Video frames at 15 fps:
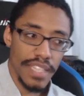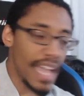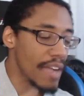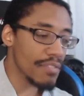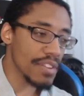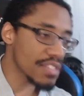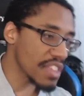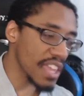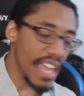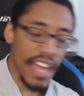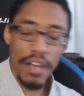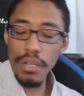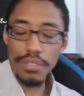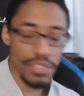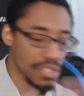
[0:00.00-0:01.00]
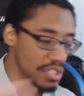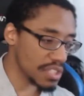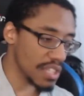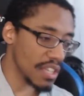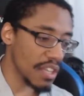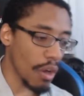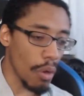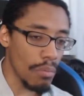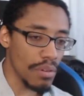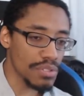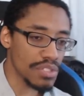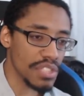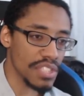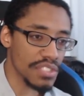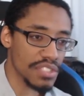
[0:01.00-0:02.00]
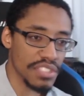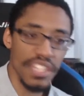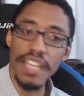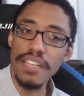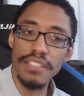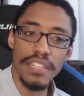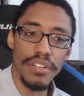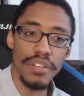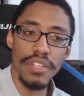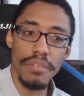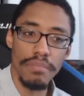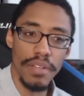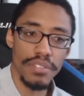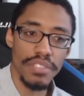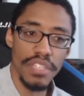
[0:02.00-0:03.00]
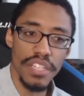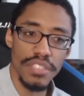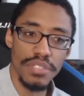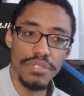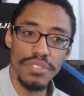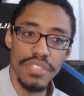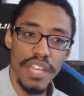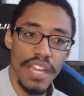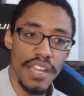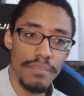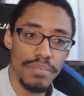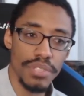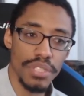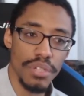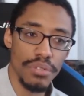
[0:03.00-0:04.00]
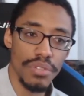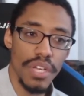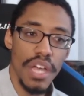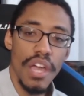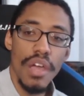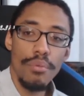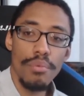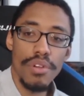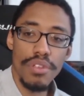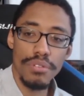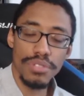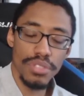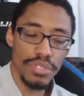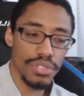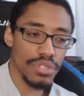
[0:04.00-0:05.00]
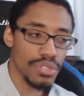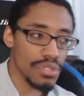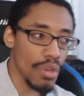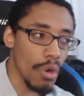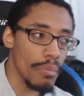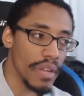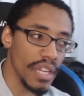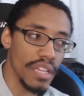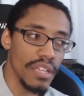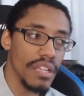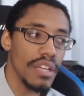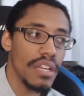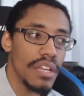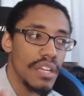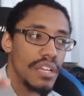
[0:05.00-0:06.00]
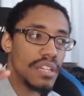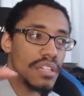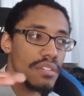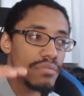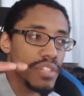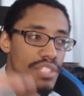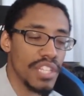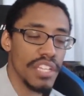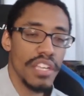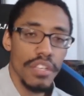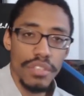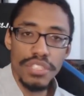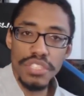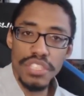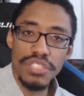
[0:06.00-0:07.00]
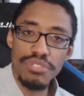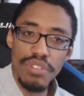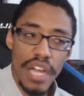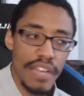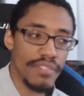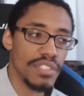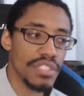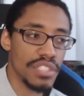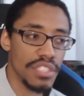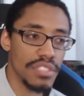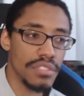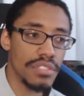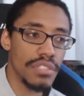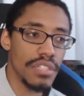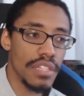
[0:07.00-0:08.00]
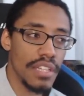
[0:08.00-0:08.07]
Everything else almost is secondary compared to the issues in that episode, where there's just so many ridiculous contrivances